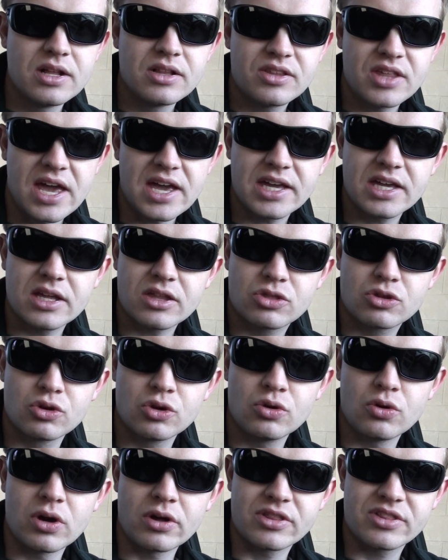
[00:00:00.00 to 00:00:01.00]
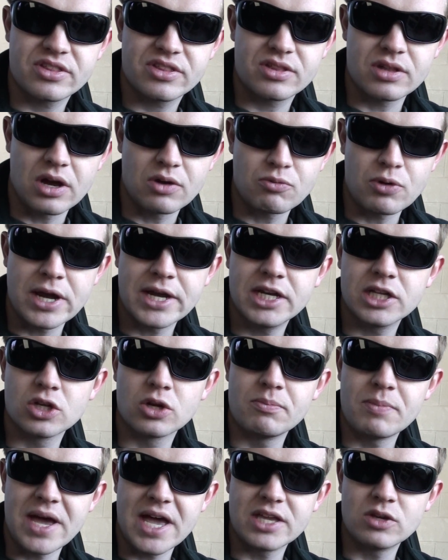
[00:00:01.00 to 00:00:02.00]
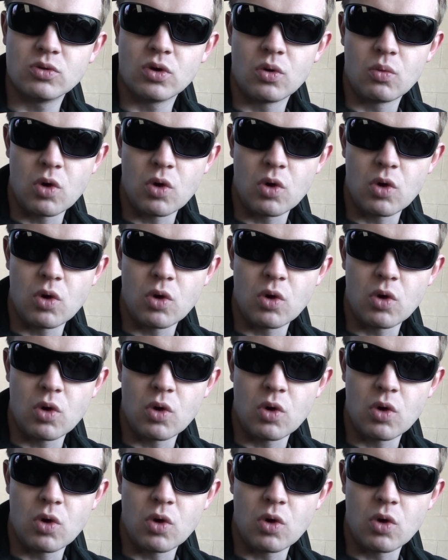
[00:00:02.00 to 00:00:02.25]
taking it through a regular manual